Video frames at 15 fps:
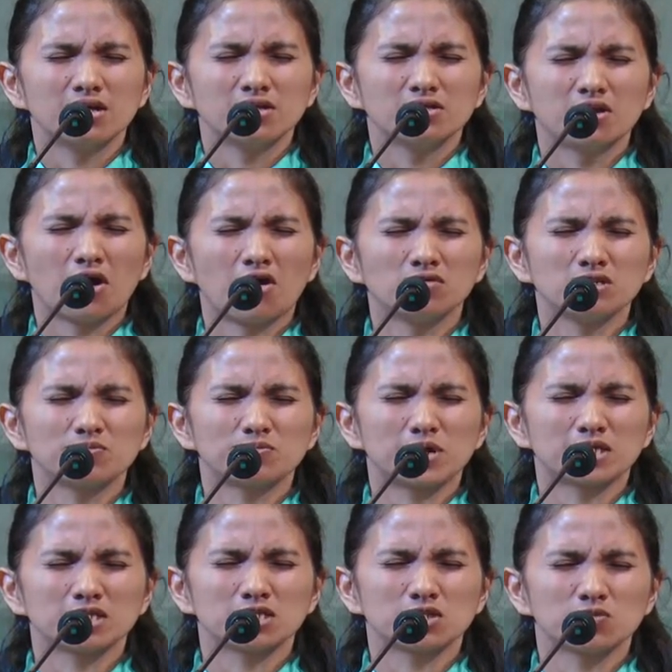the Holy
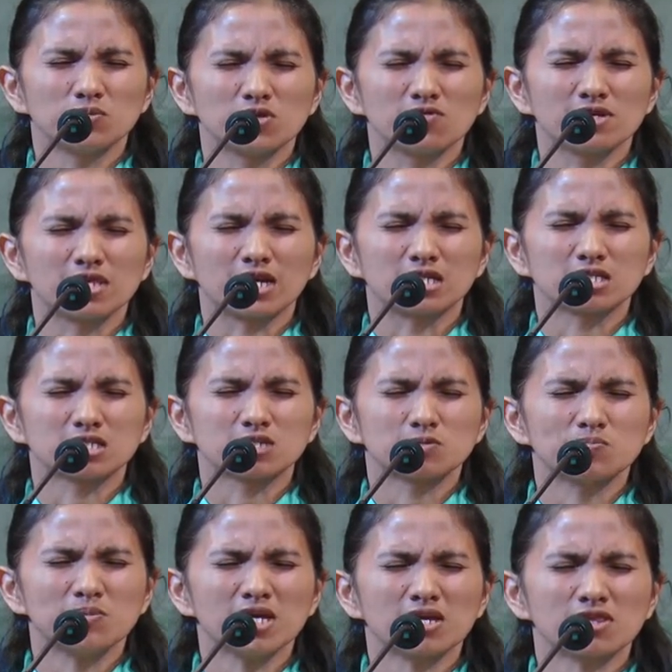Presence to be with us.
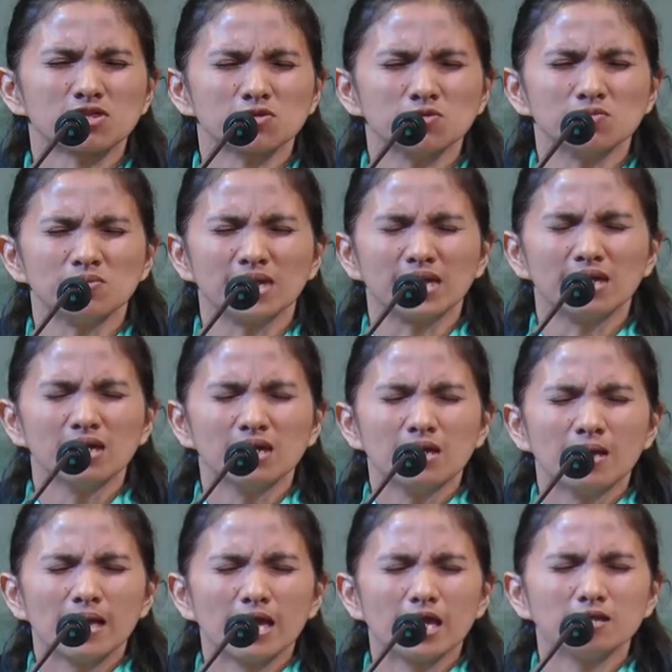Speak through me.
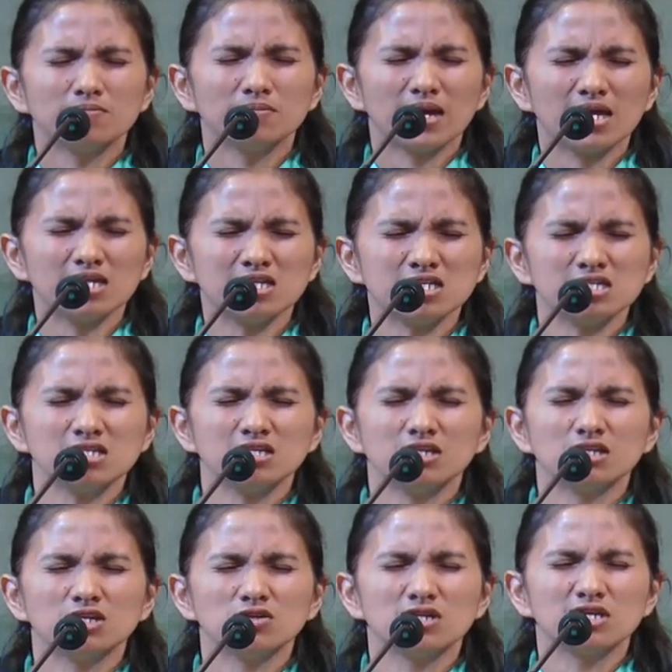And may
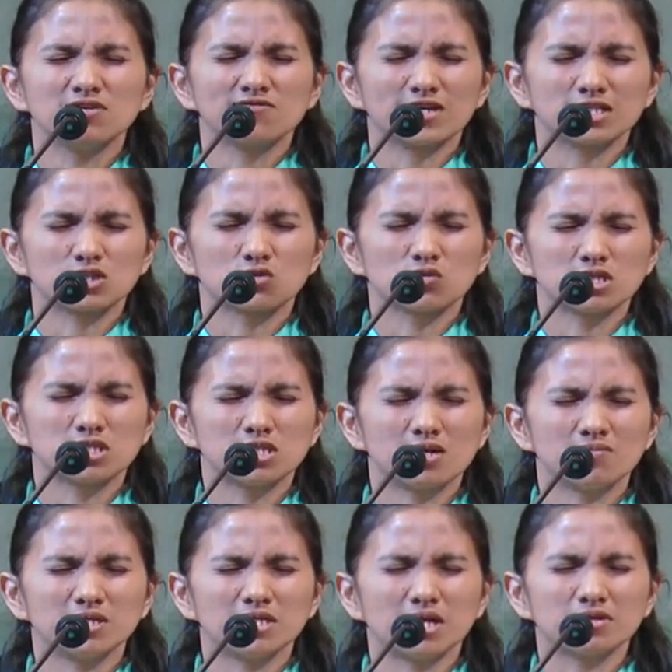you give us
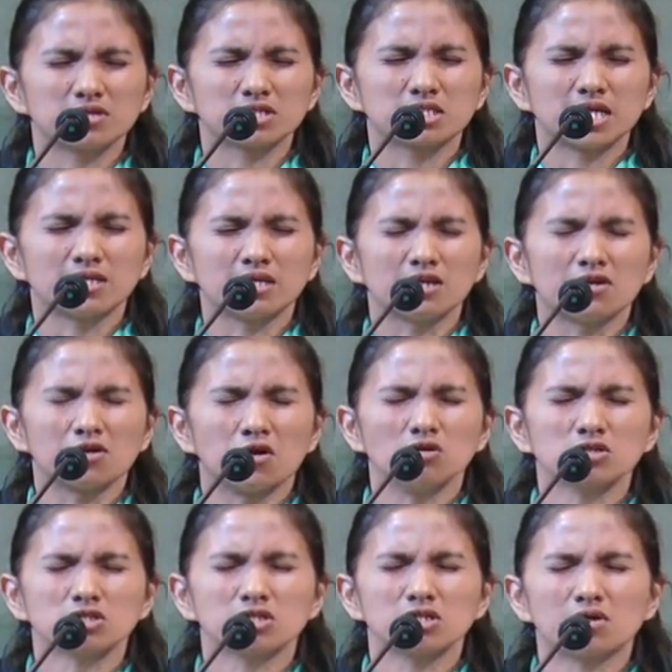wisdom and understanding. And
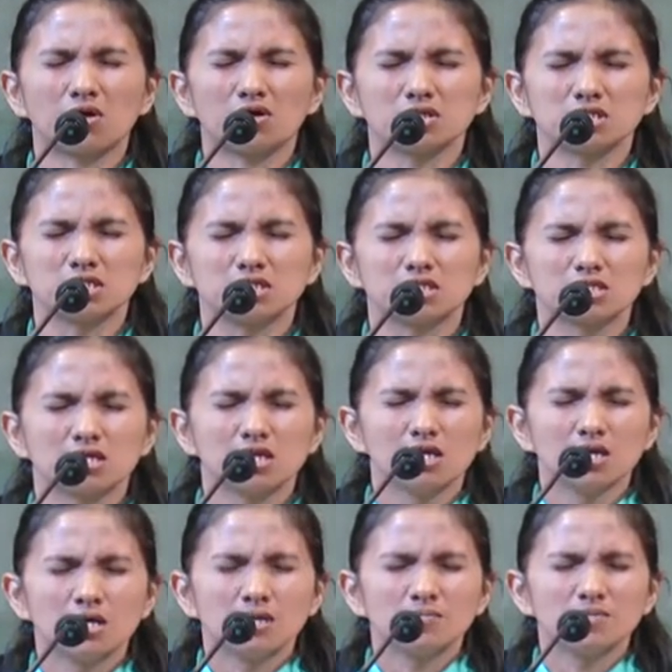also the audience.
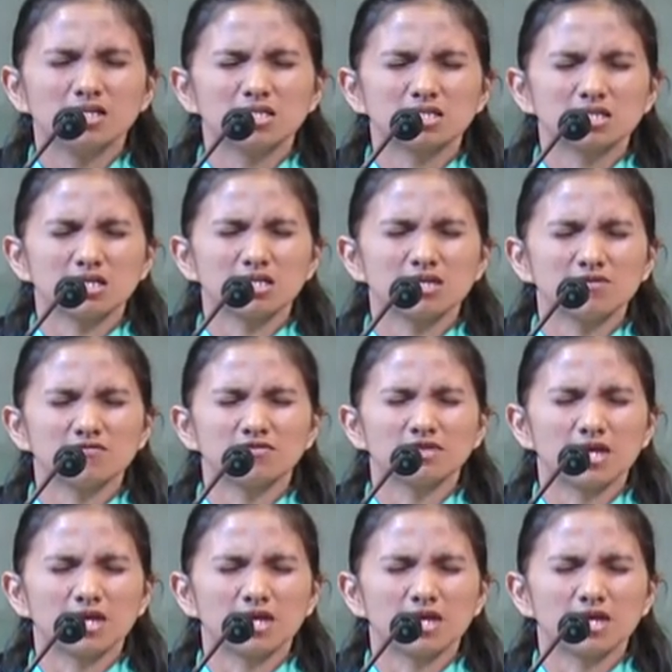Please give